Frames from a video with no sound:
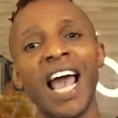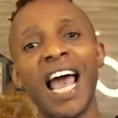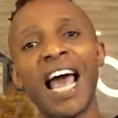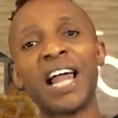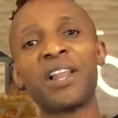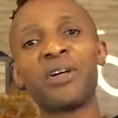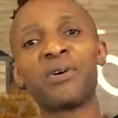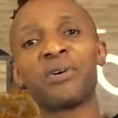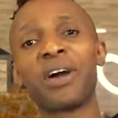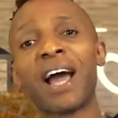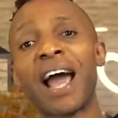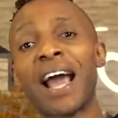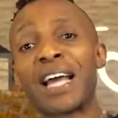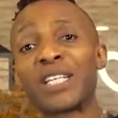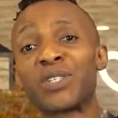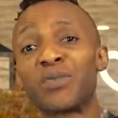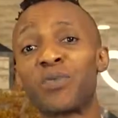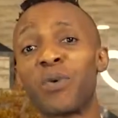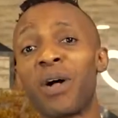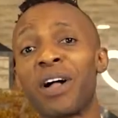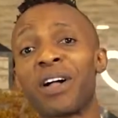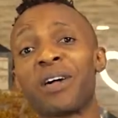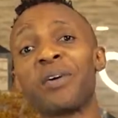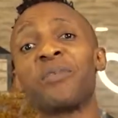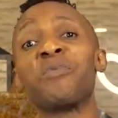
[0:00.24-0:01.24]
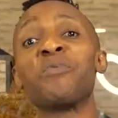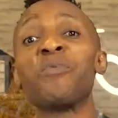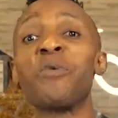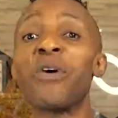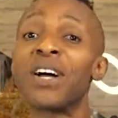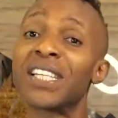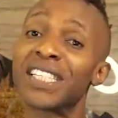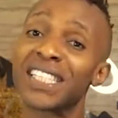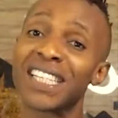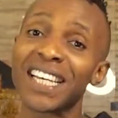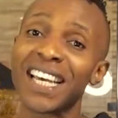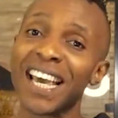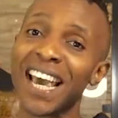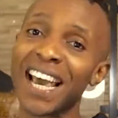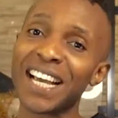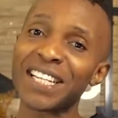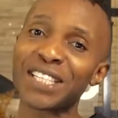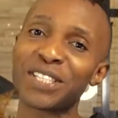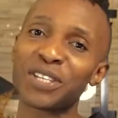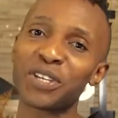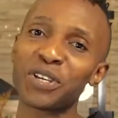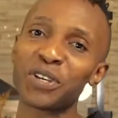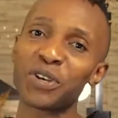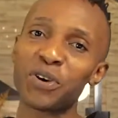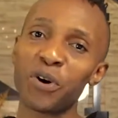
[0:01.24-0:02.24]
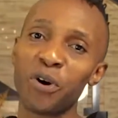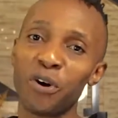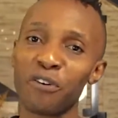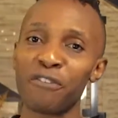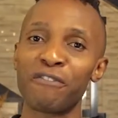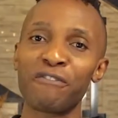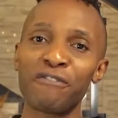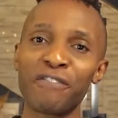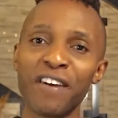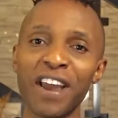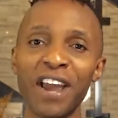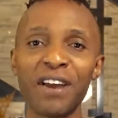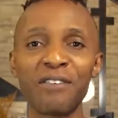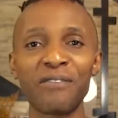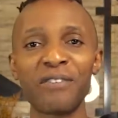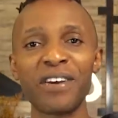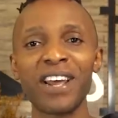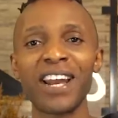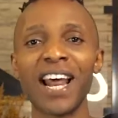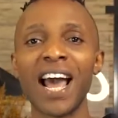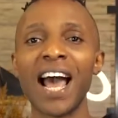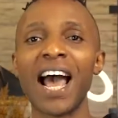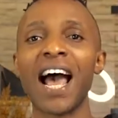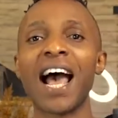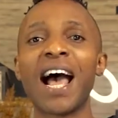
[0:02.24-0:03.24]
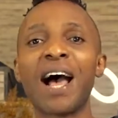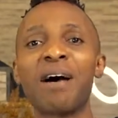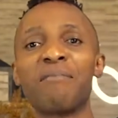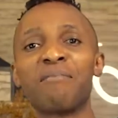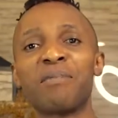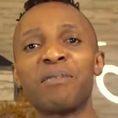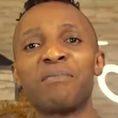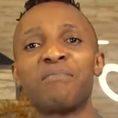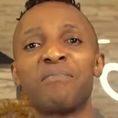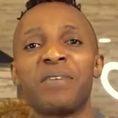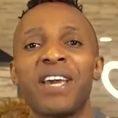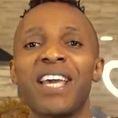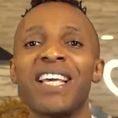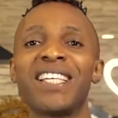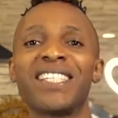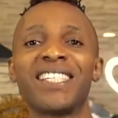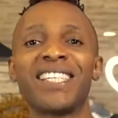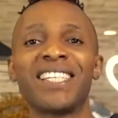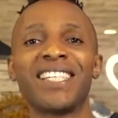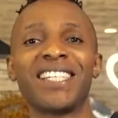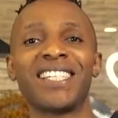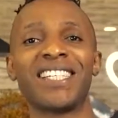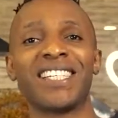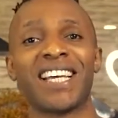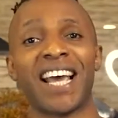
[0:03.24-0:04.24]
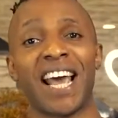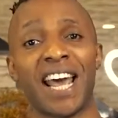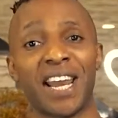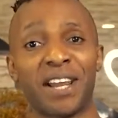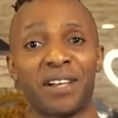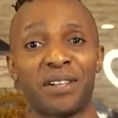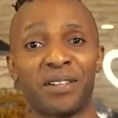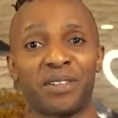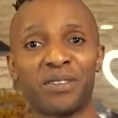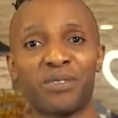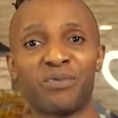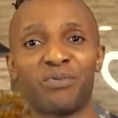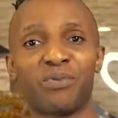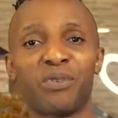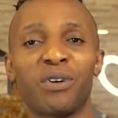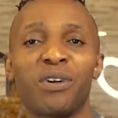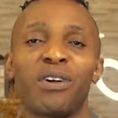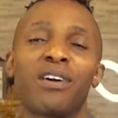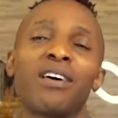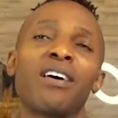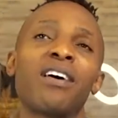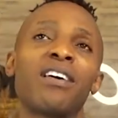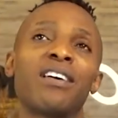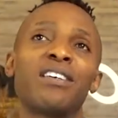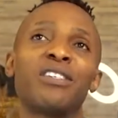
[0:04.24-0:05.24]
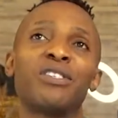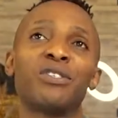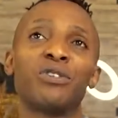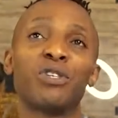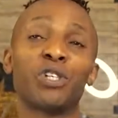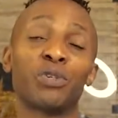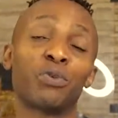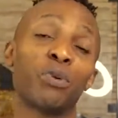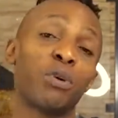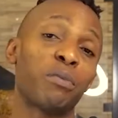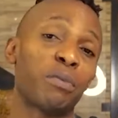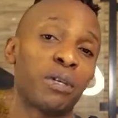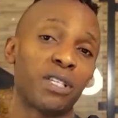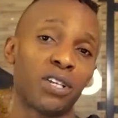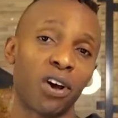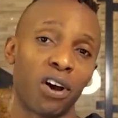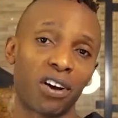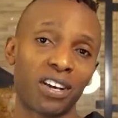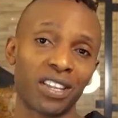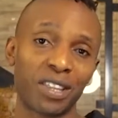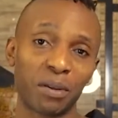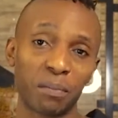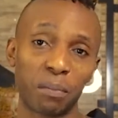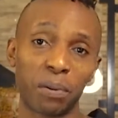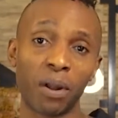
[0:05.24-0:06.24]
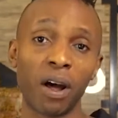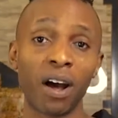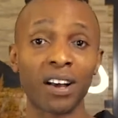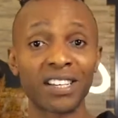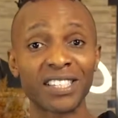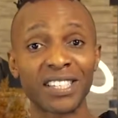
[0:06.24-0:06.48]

Hello guys, welcome once again to your favorite I'm Amazing channel. Well, as usual, we'll be talking the PLOG